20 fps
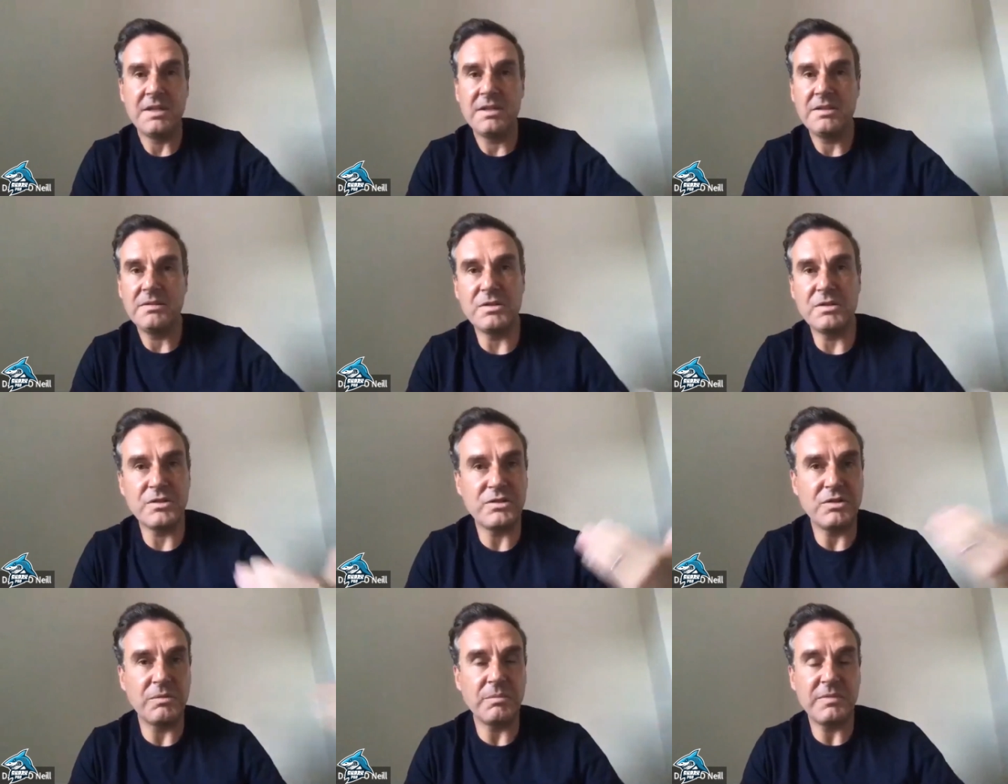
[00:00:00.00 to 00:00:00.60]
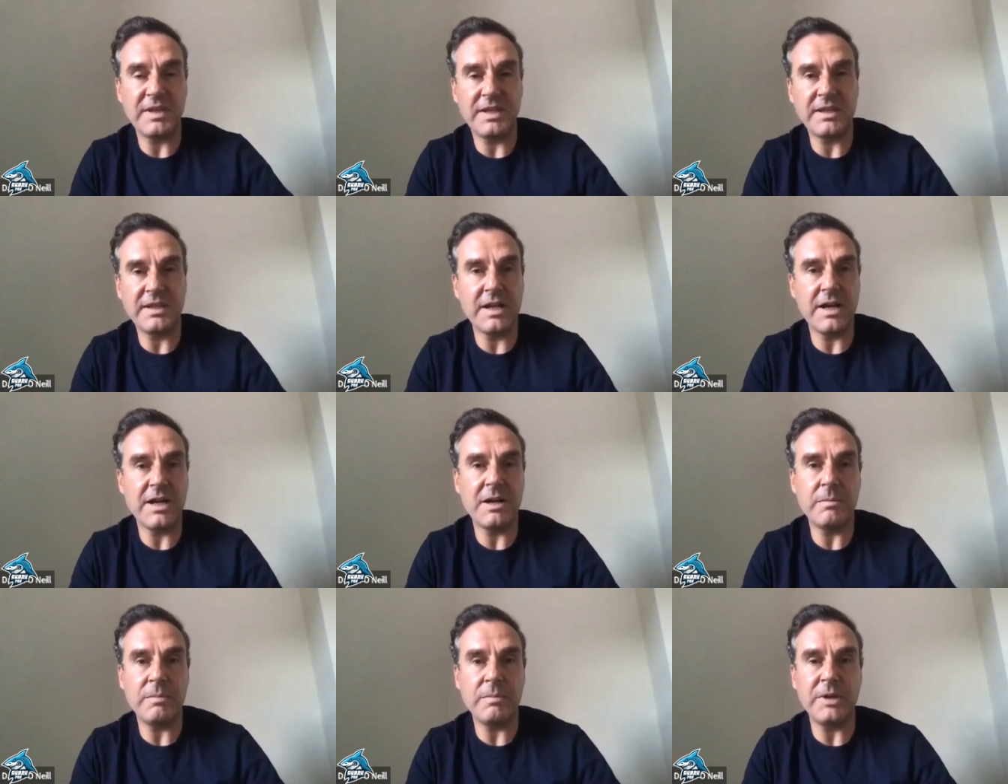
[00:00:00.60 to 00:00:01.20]
there's something
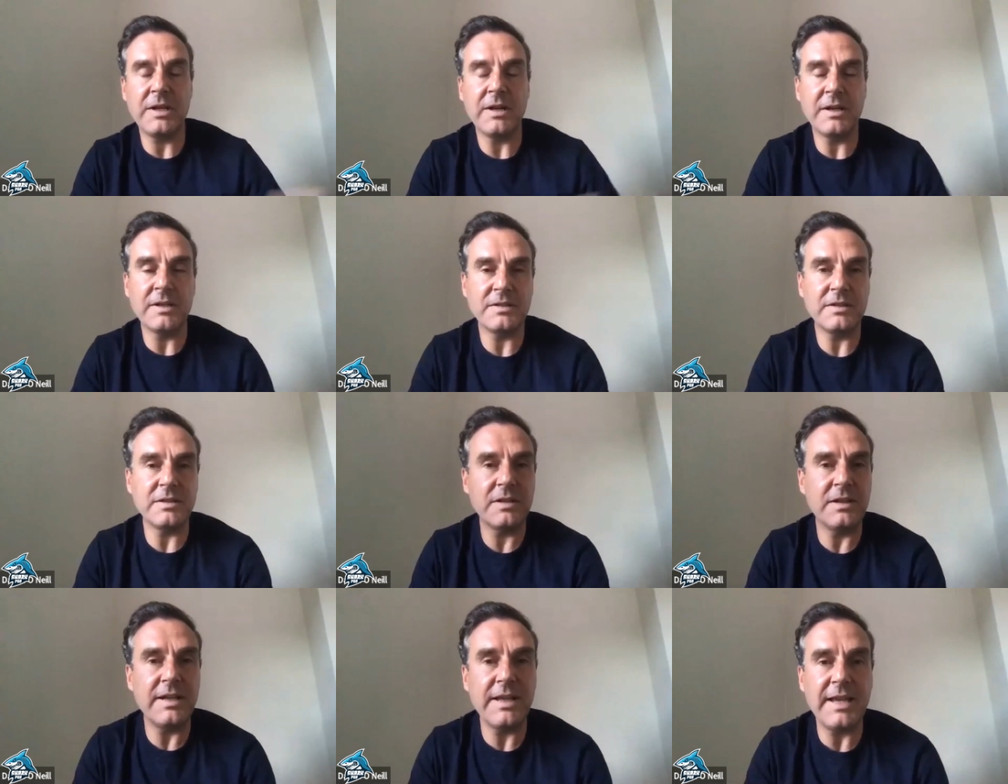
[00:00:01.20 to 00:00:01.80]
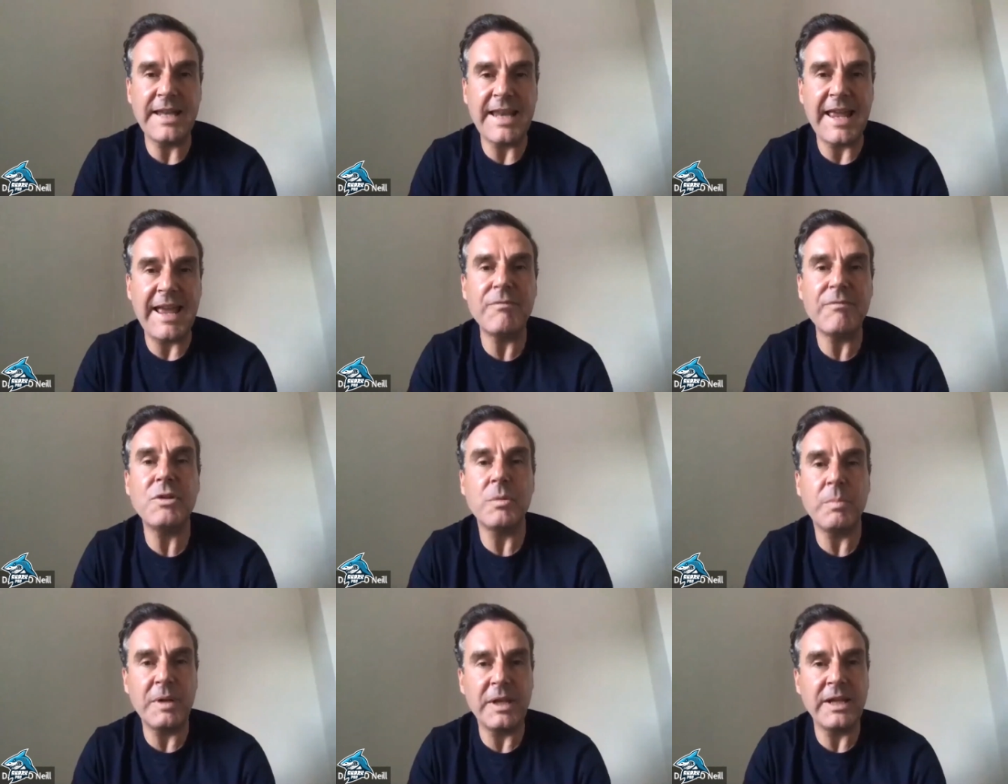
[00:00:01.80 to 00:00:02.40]
there because
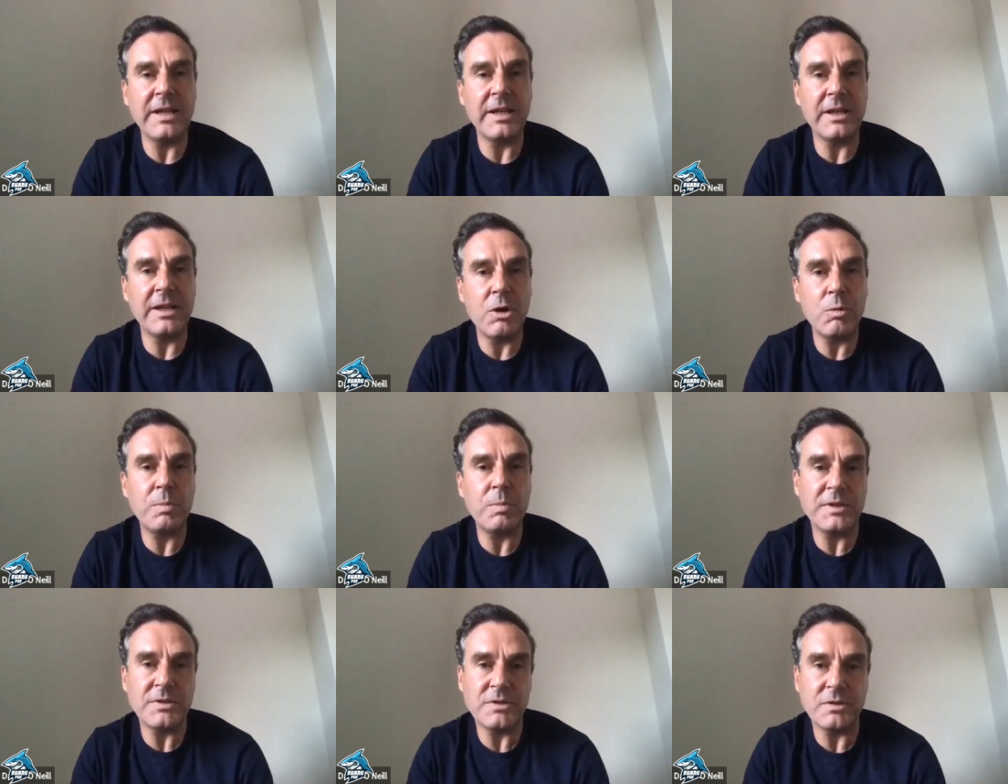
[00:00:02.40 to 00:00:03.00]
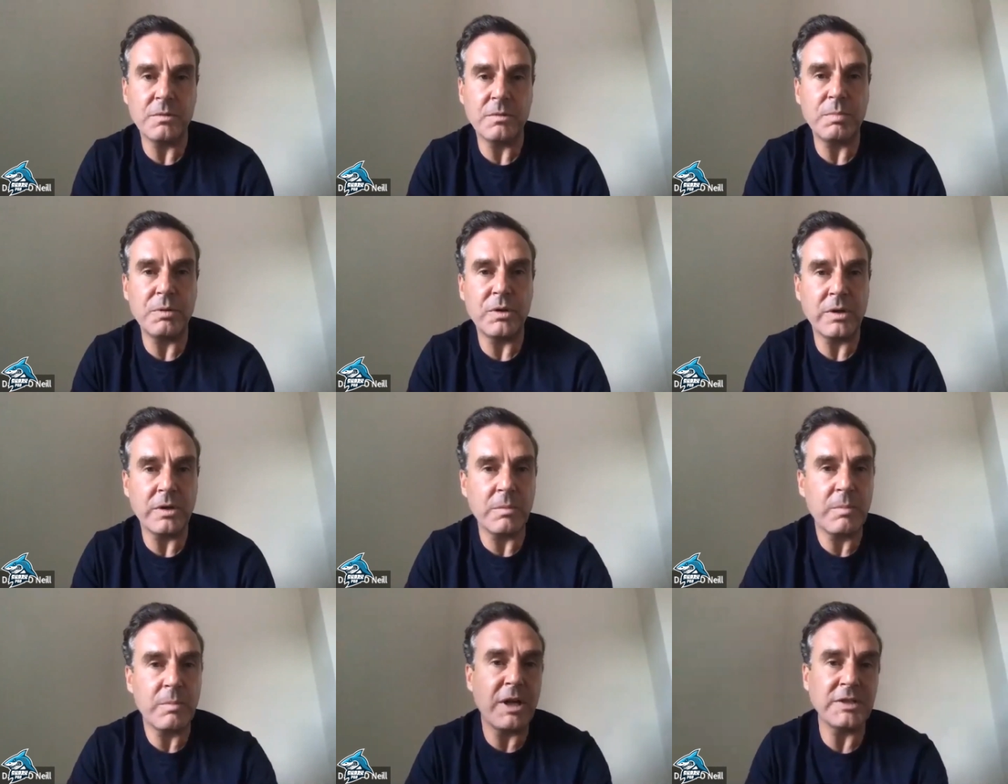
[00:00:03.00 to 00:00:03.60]
inevitably it opens up
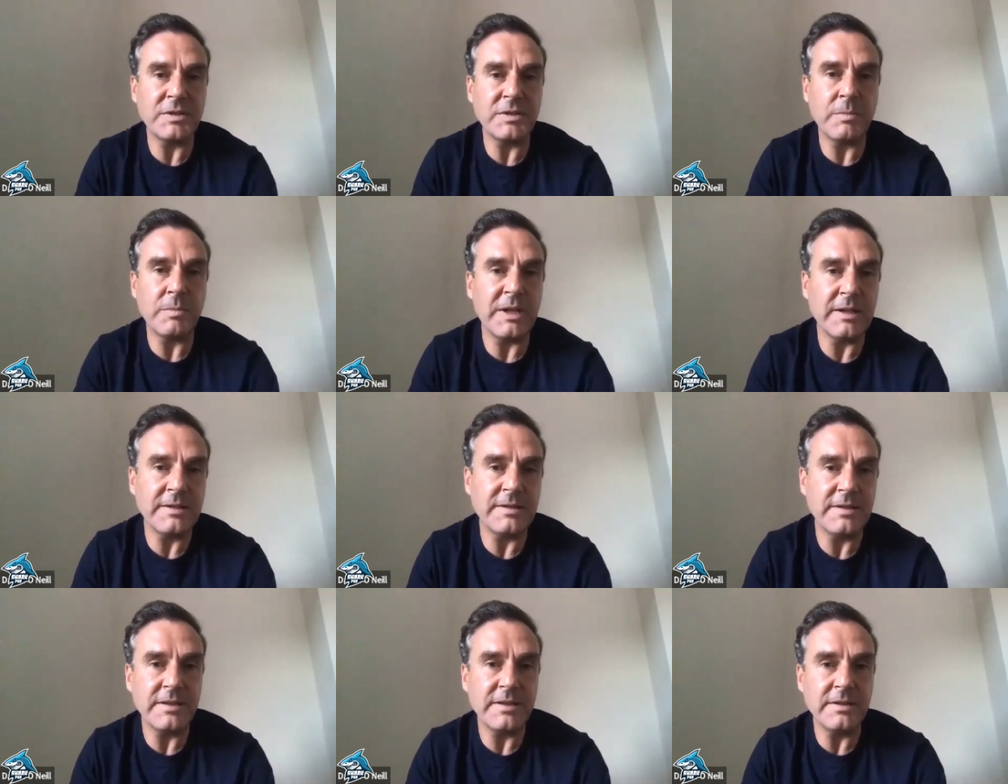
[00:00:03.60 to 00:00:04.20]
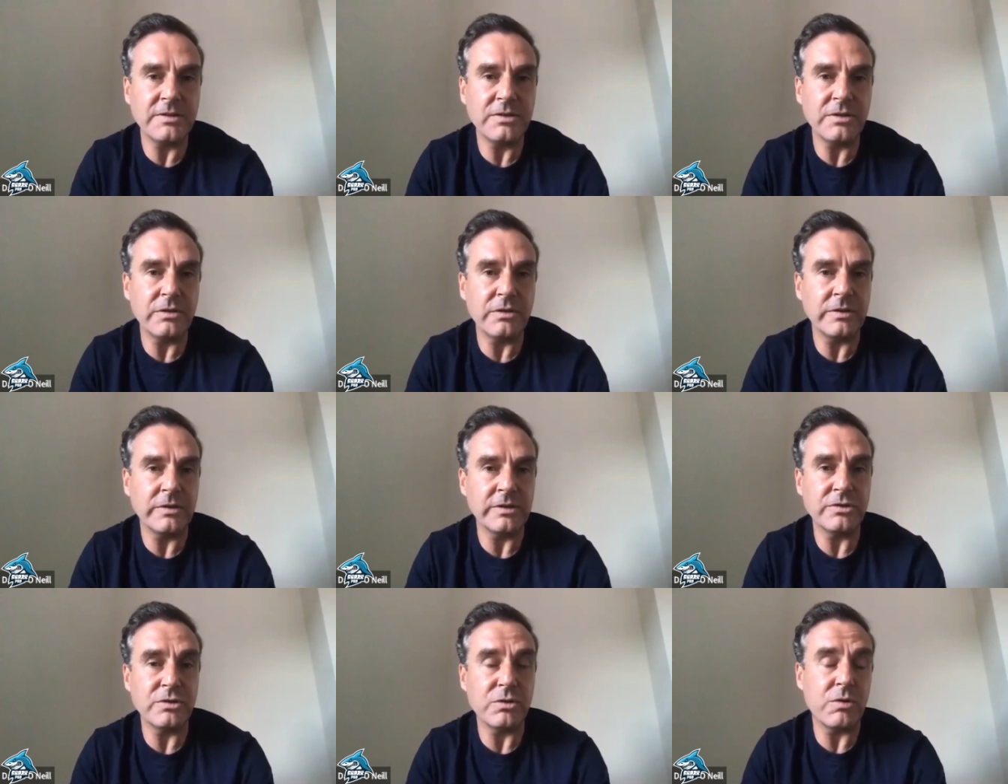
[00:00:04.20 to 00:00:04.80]
other possibilities
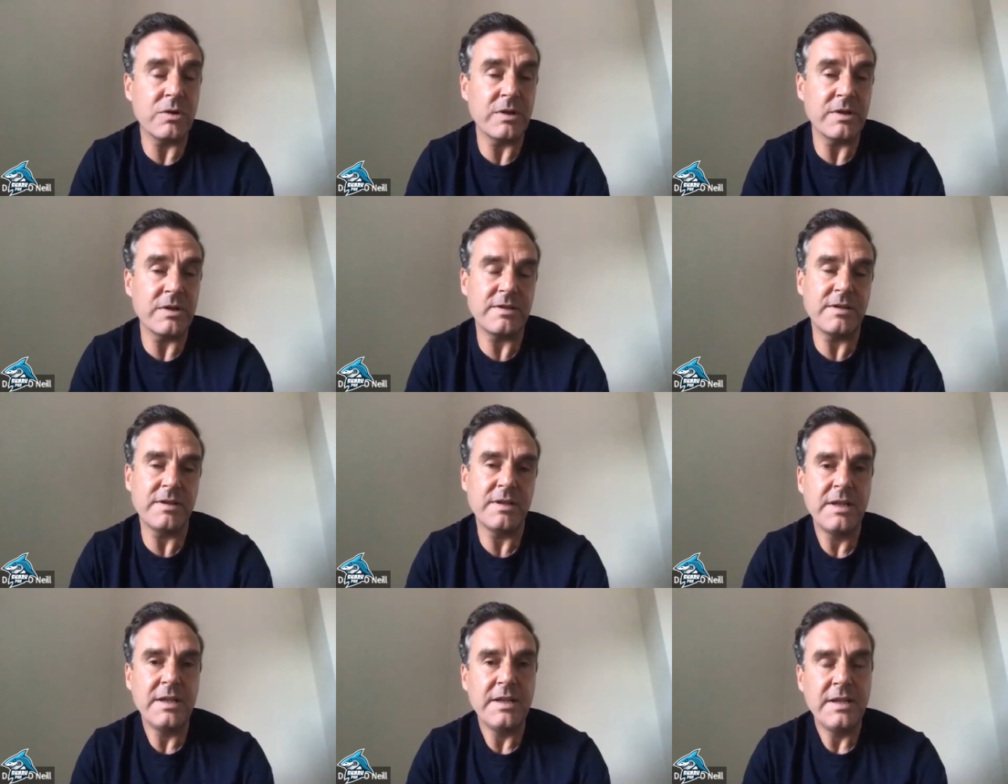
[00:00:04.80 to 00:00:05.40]
other doors